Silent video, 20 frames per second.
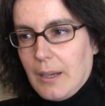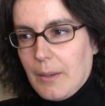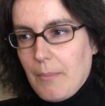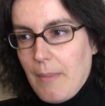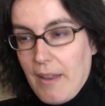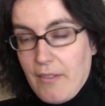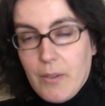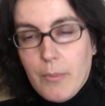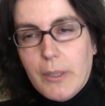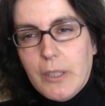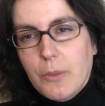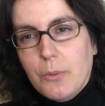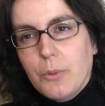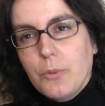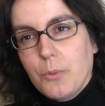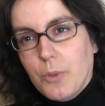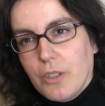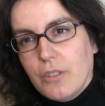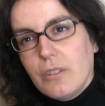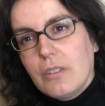everybody would
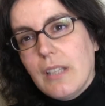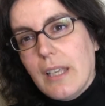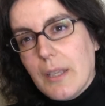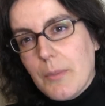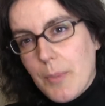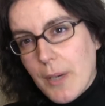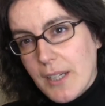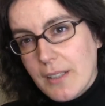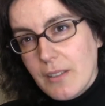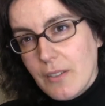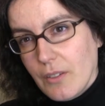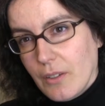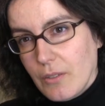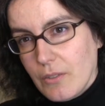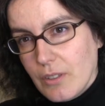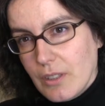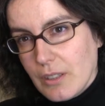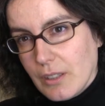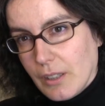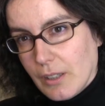want to take part in those
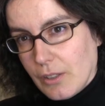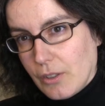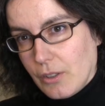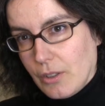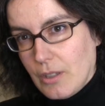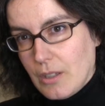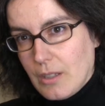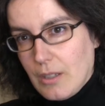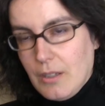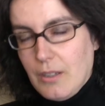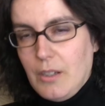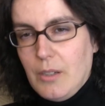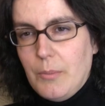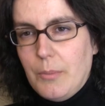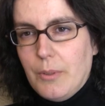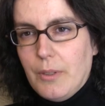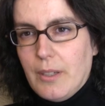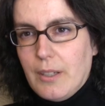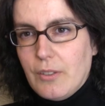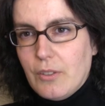discussions and
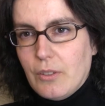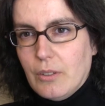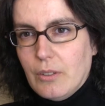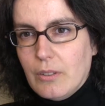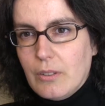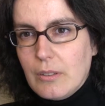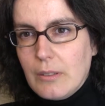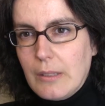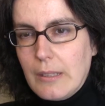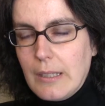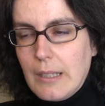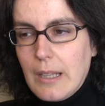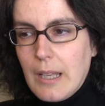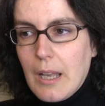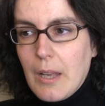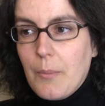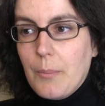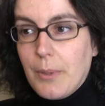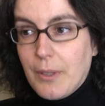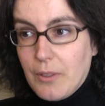deliberations.
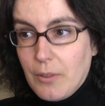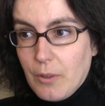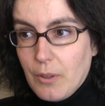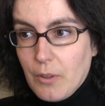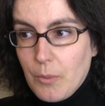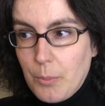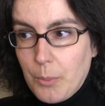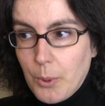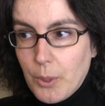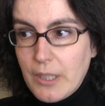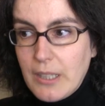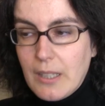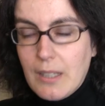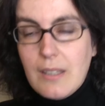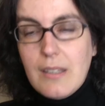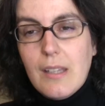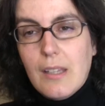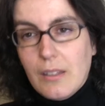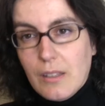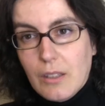But the point
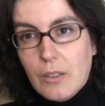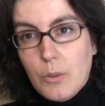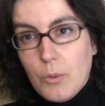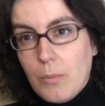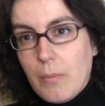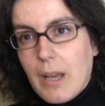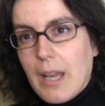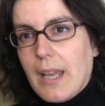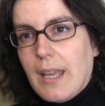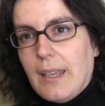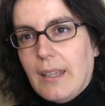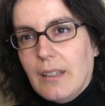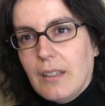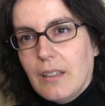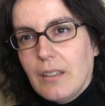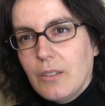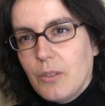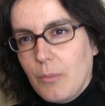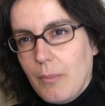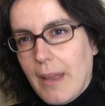is that you may
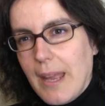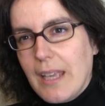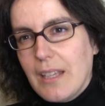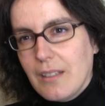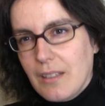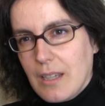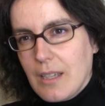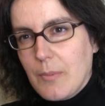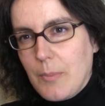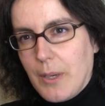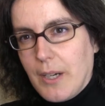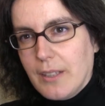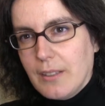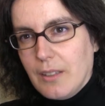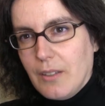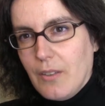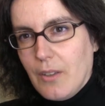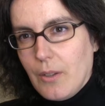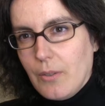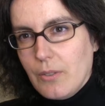take part
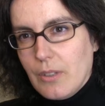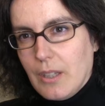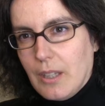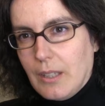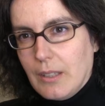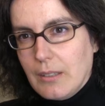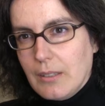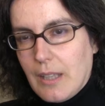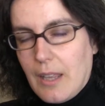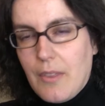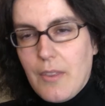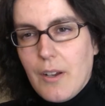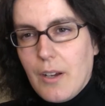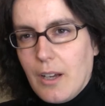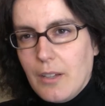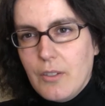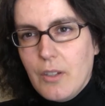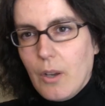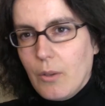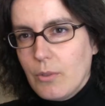in those things, and there
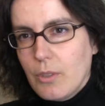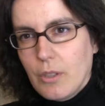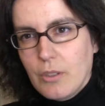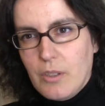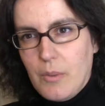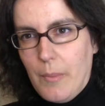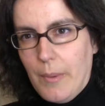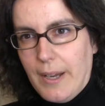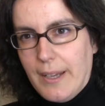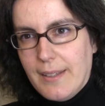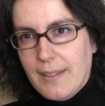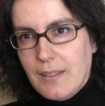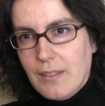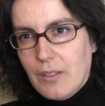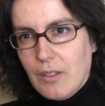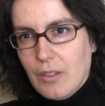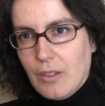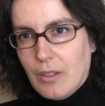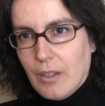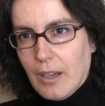are no
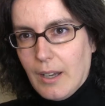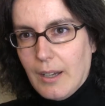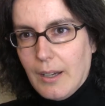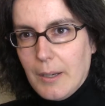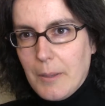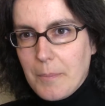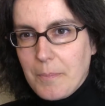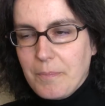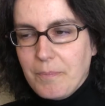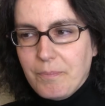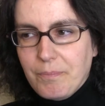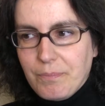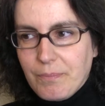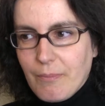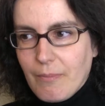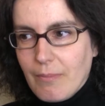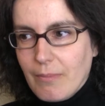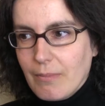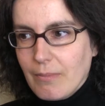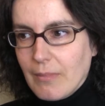totemized
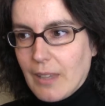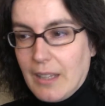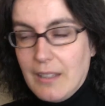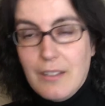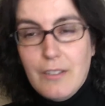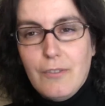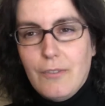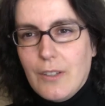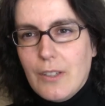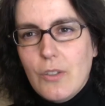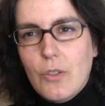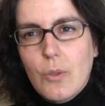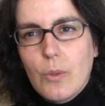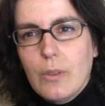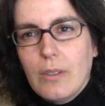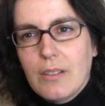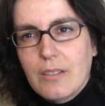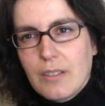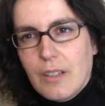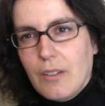
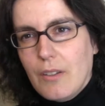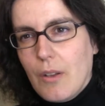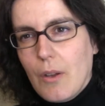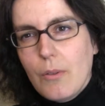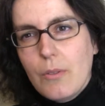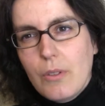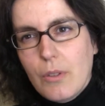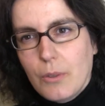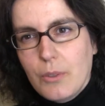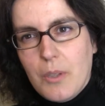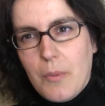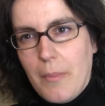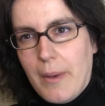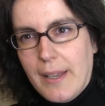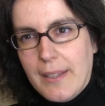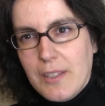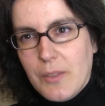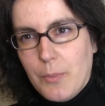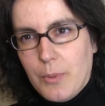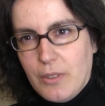individuals and no
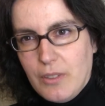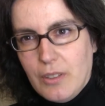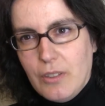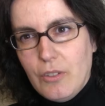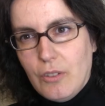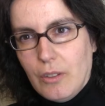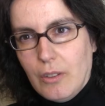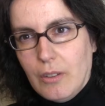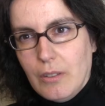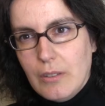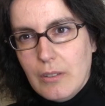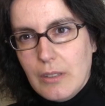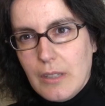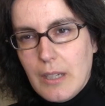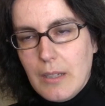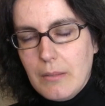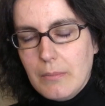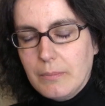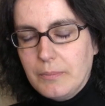totemized positions. Yeah.